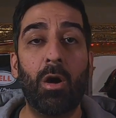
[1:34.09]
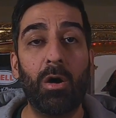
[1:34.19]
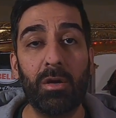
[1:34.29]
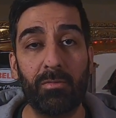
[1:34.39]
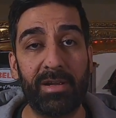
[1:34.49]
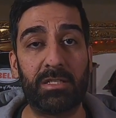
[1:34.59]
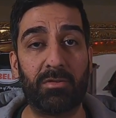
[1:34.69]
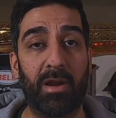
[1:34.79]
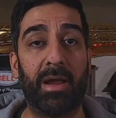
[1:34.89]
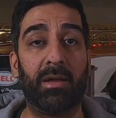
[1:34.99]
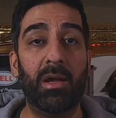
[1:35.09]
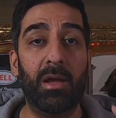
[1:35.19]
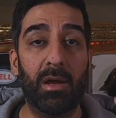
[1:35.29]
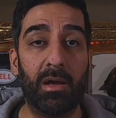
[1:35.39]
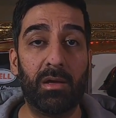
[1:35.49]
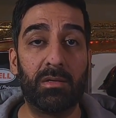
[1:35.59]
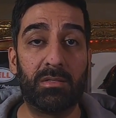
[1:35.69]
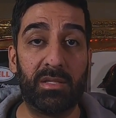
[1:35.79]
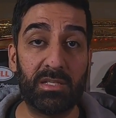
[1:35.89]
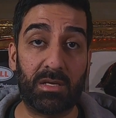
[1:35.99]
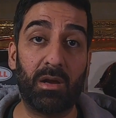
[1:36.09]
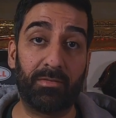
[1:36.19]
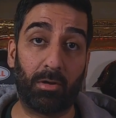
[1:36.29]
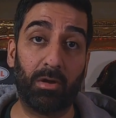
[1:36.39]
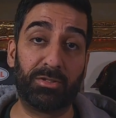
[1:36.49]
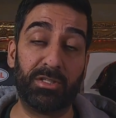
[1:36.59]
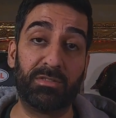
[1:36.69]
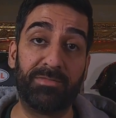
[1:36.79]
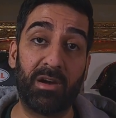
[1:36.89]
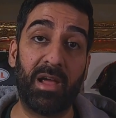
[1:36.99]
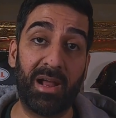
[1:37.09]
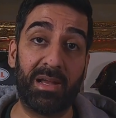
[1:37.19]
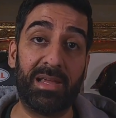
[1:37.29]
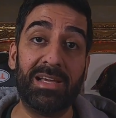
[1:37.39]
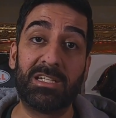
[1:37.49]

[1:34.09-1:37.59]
On a racetrack, this kind of clutch is very handy,